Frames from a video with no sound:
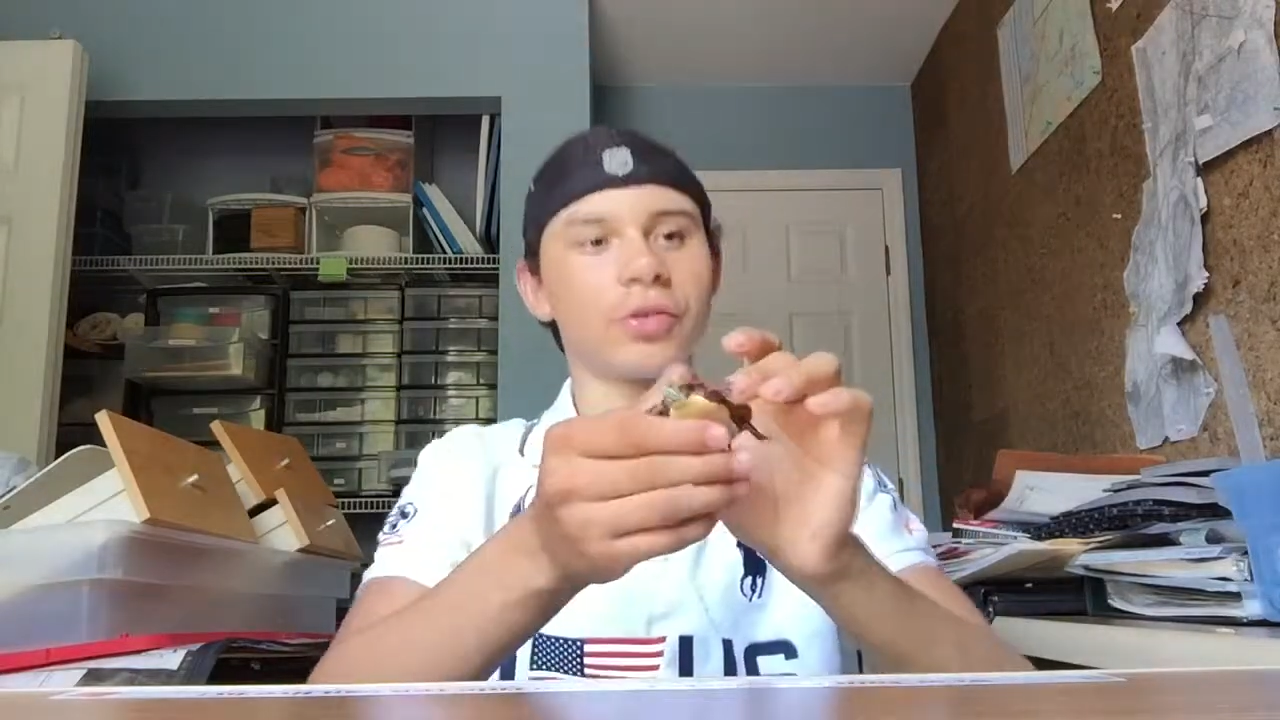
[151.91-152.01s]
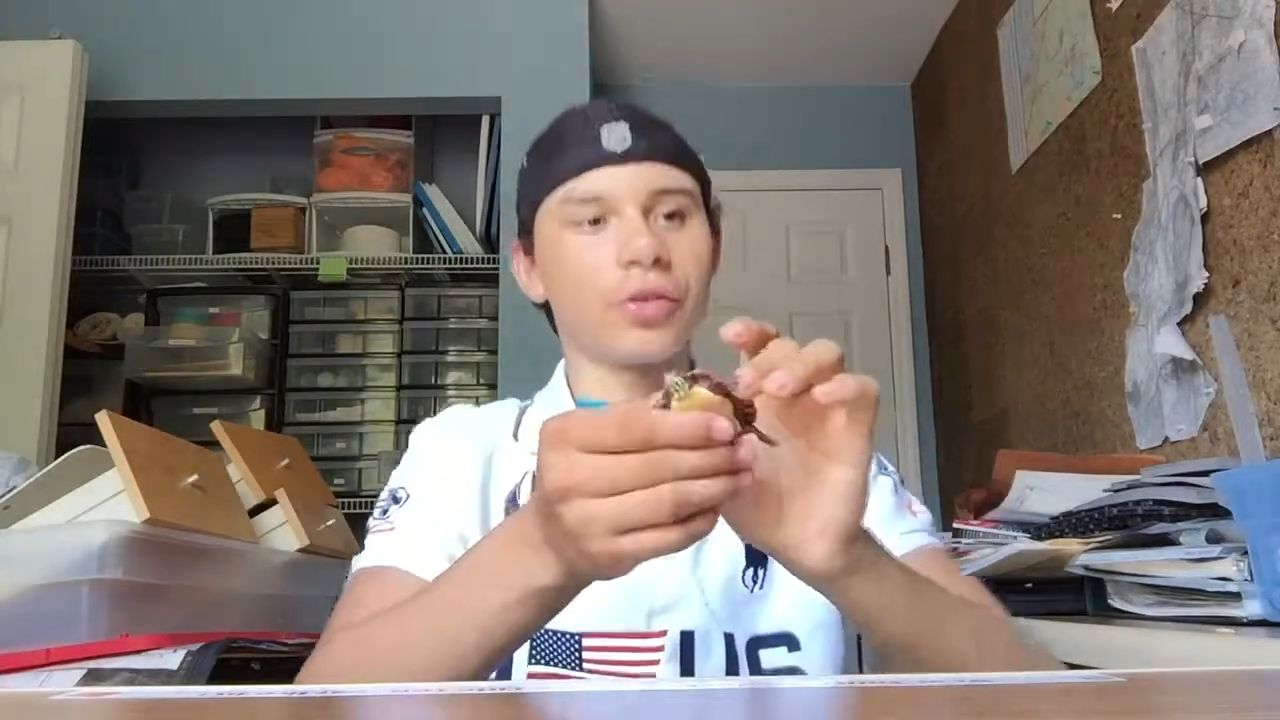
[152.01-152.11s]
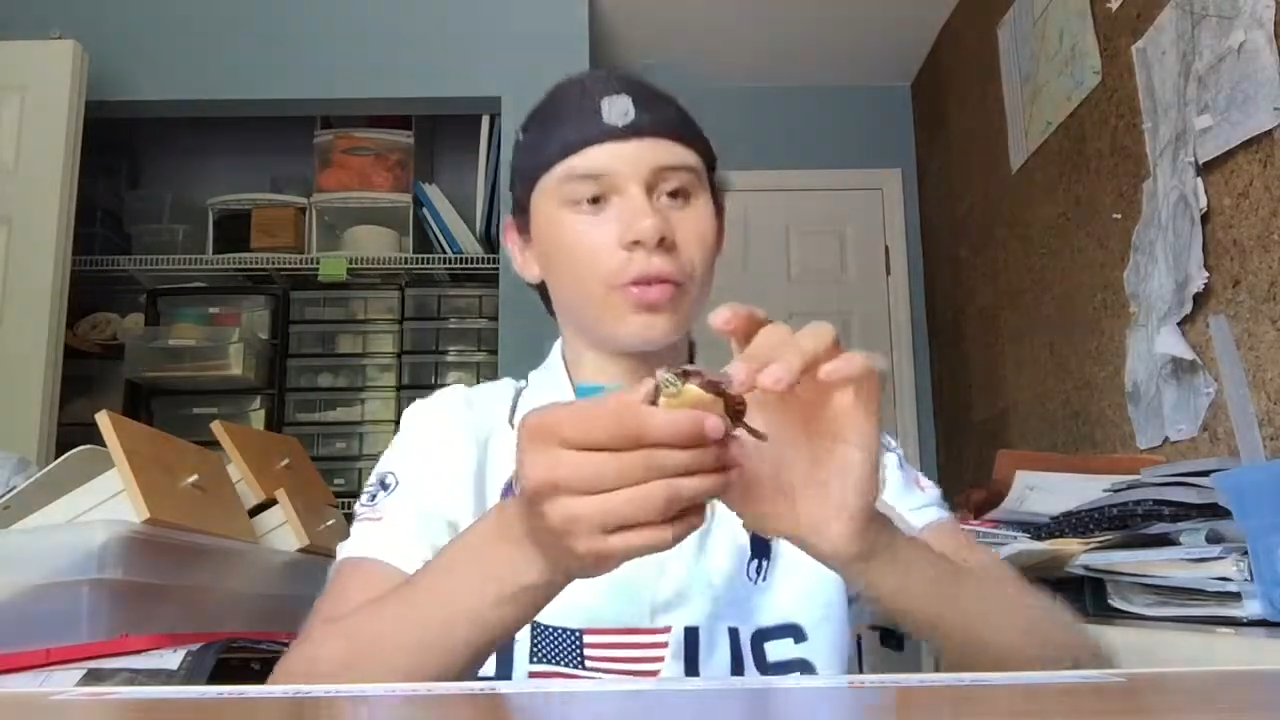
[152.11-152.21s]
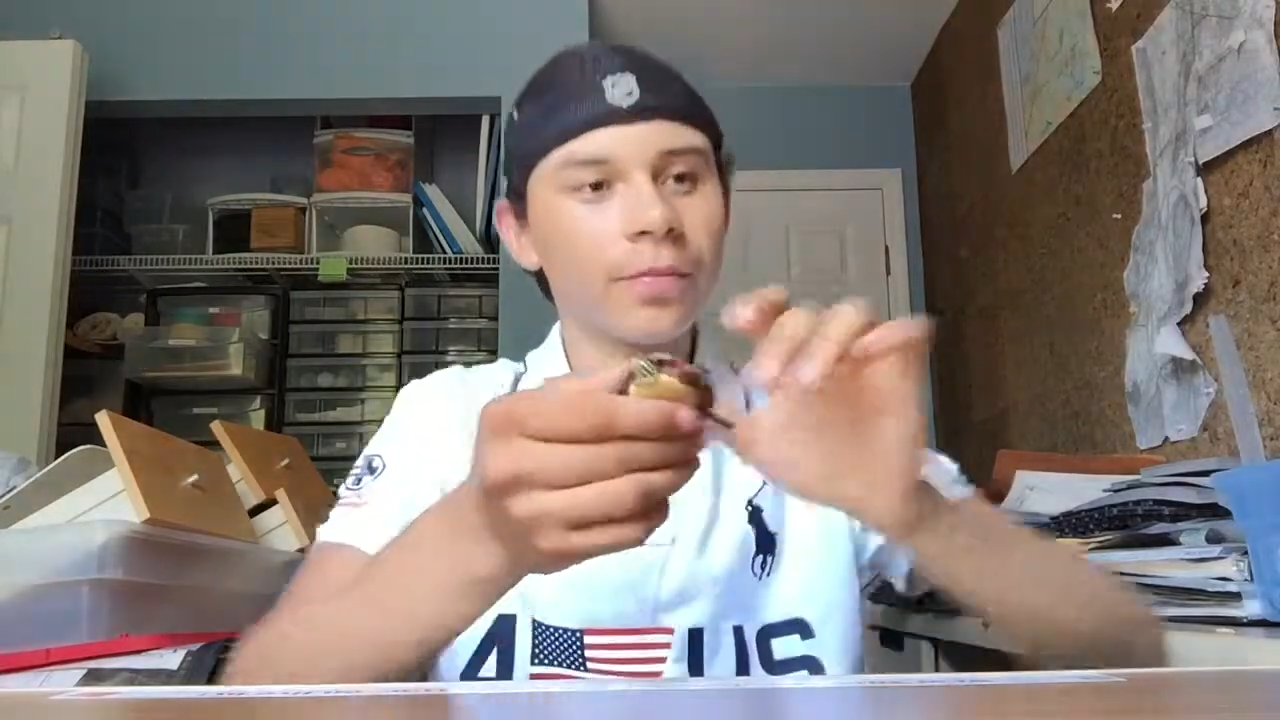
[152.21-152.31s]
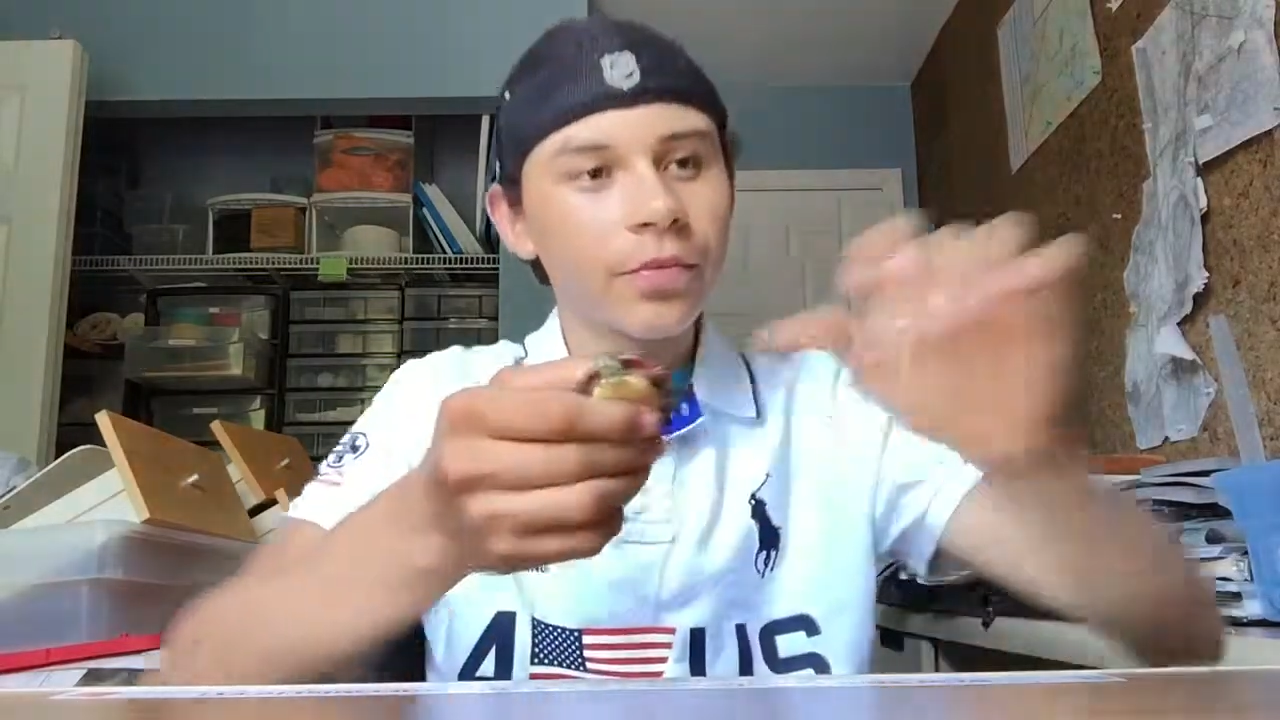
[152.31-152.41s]

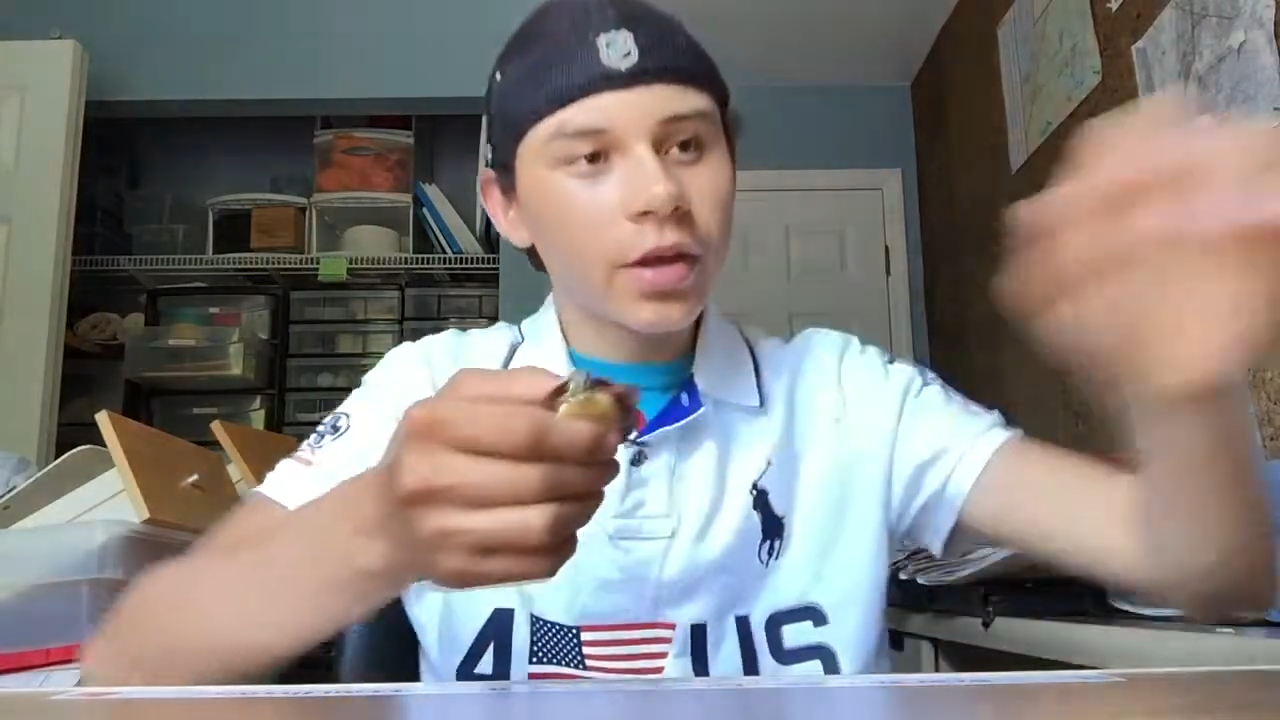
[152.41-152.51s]
turtle,